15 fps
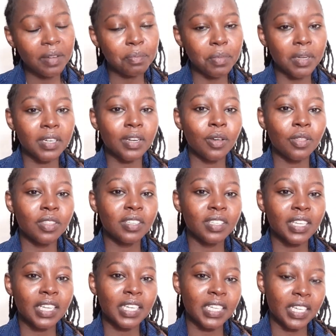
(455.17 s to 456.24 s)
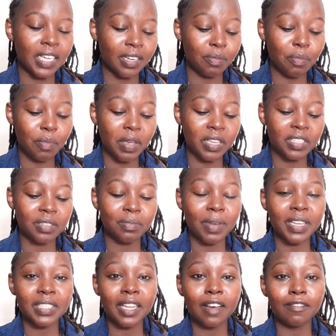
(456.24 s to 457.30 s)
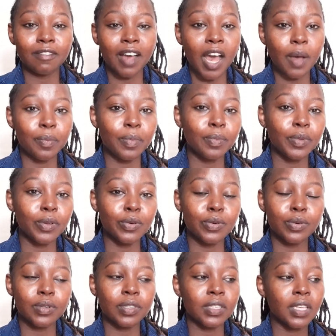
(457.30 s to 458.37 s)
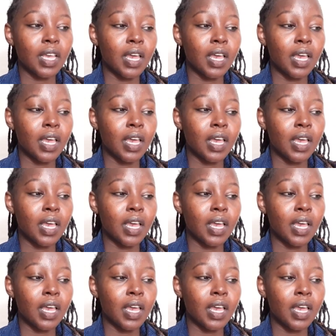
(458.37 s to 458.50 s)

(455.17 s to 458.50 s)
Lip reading: but now this lady had messed my stuff up because